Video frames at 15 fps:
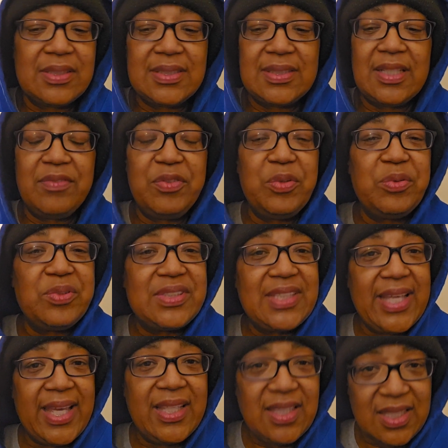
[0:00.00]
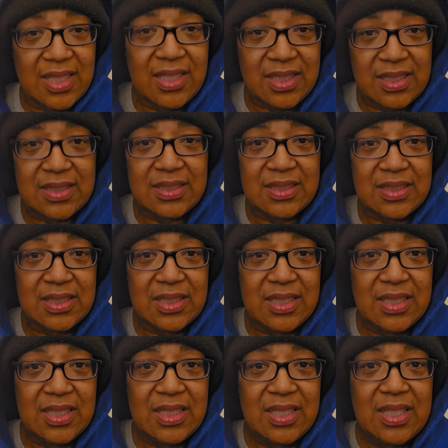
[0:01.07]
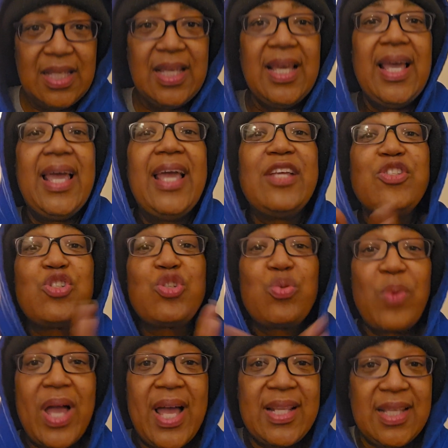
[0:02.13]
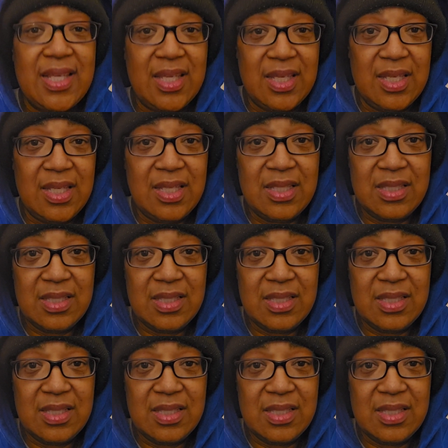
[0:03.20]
She said, if you take these and try to eat,